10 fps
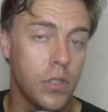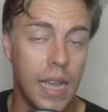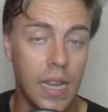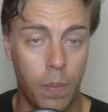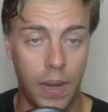
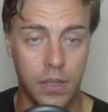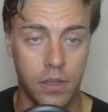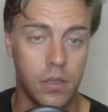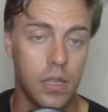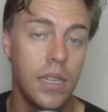8
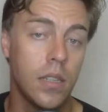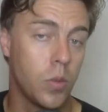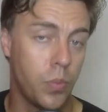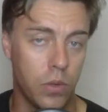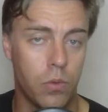places in a
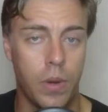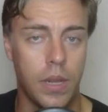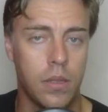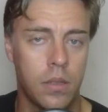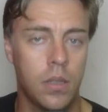sprint
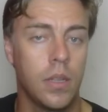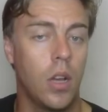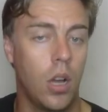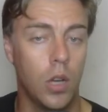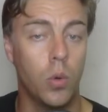race
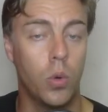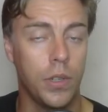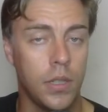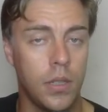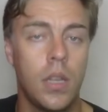are
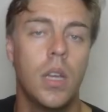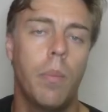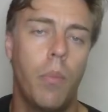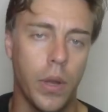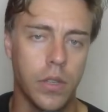awarded
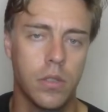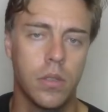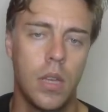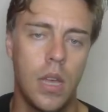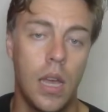points,
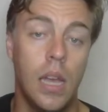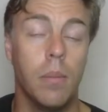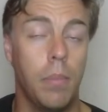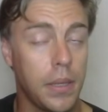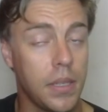
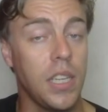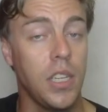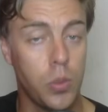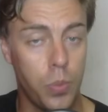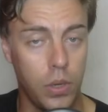but
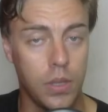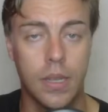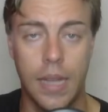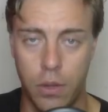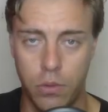each point
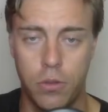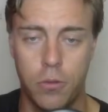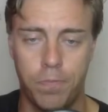counts.